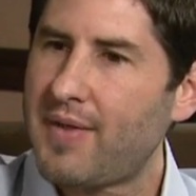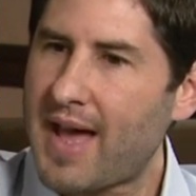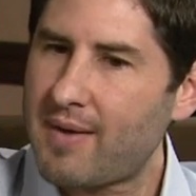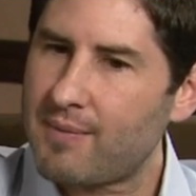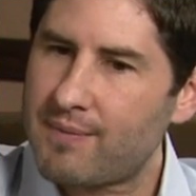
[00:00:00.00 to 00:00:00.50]

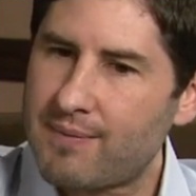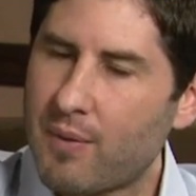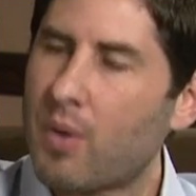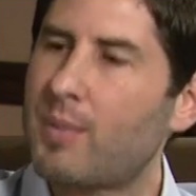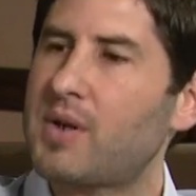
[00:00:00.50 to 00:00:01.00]
that
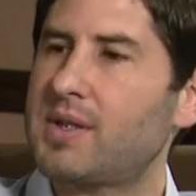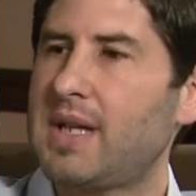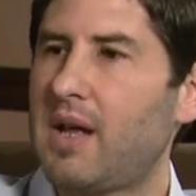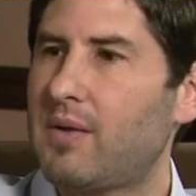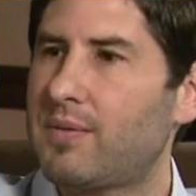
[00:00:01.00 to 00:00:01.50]
former
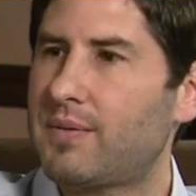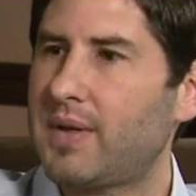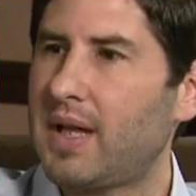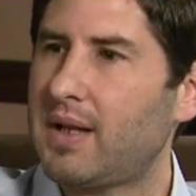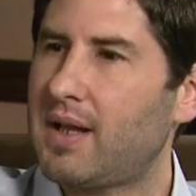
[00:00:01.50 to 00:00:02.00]
self
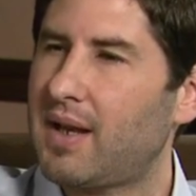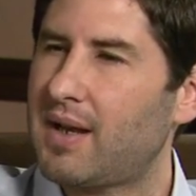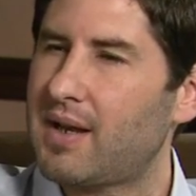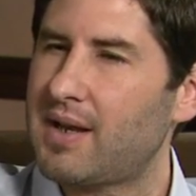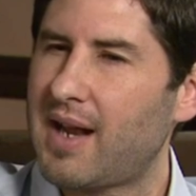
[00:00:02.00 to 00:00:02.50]
that that,
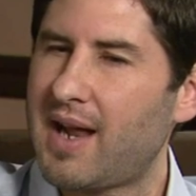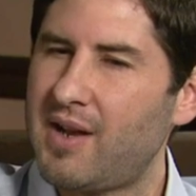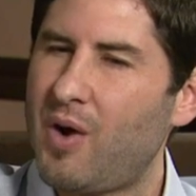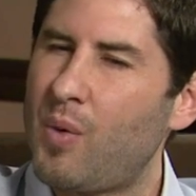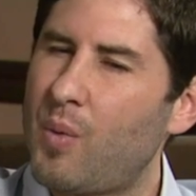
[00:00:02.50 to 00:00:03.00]
that I
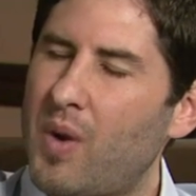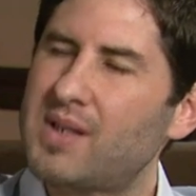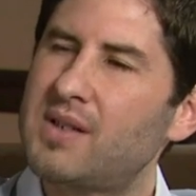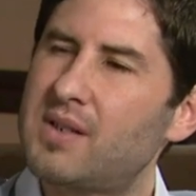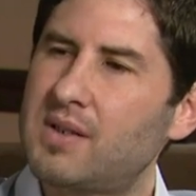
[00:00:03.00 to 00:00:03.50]
know
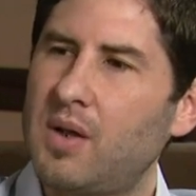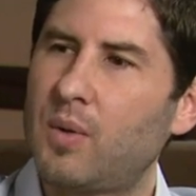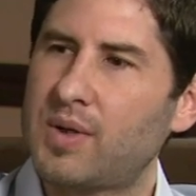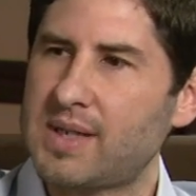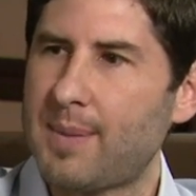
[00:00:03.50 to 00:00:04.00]
wasn't so
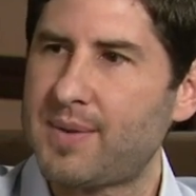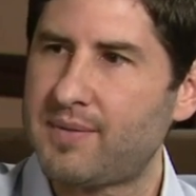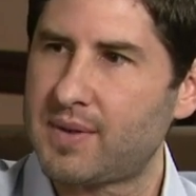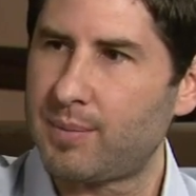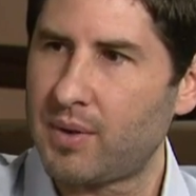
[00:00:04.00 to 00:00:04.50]

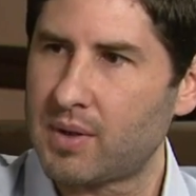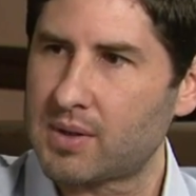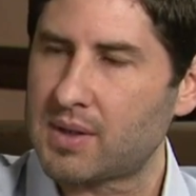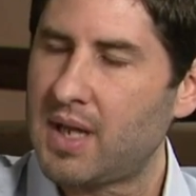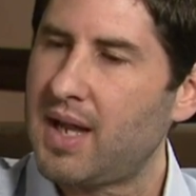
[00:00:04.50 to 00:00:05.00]
receptive to
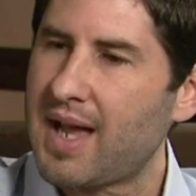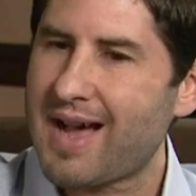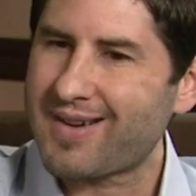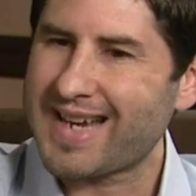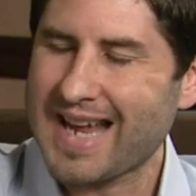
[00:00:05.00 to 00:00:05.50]
books?
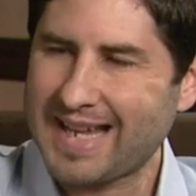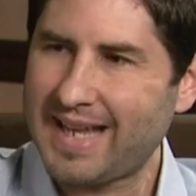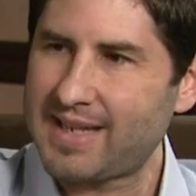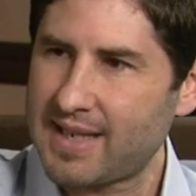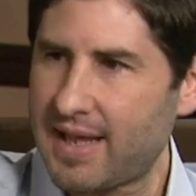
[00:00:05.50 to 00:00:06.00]
How can I
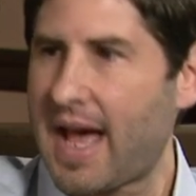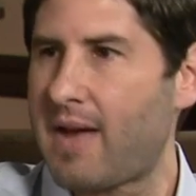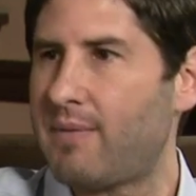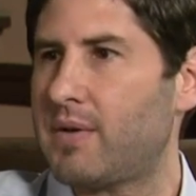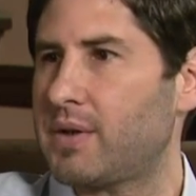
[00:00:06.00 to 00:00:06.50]
get to
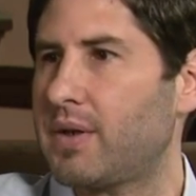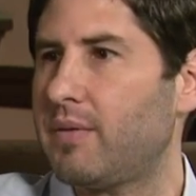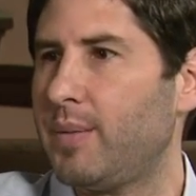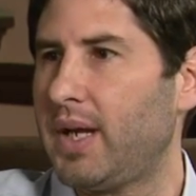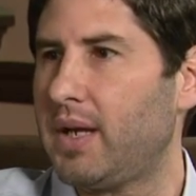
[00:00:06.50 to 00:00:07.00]
that version
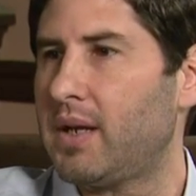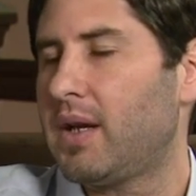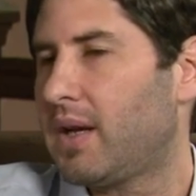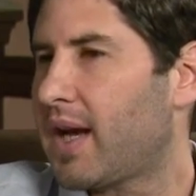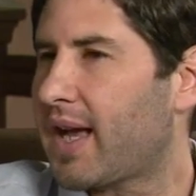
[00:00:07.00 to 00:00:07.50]
of me?
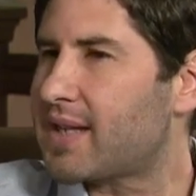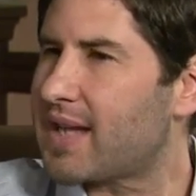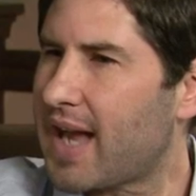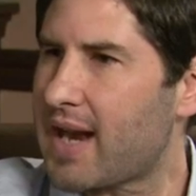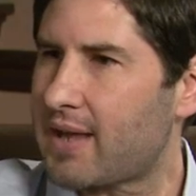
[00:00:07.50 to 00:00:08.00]
I guess
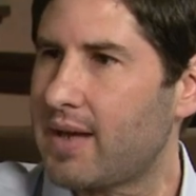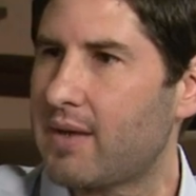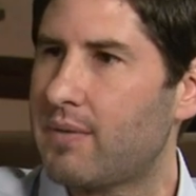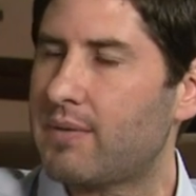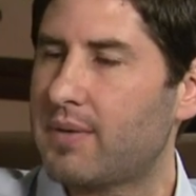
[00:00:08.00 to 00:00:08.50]
I kind of think
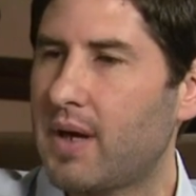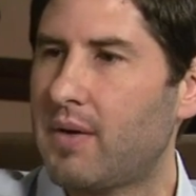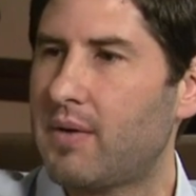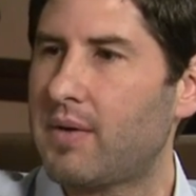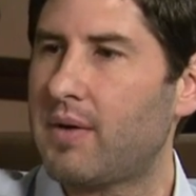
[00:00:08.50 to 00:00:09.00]
of,
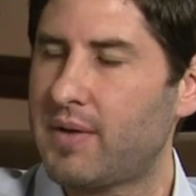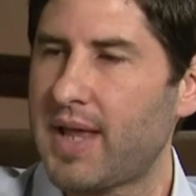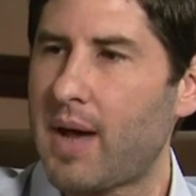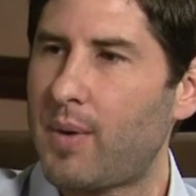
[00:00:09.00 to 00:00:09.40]
of, of it that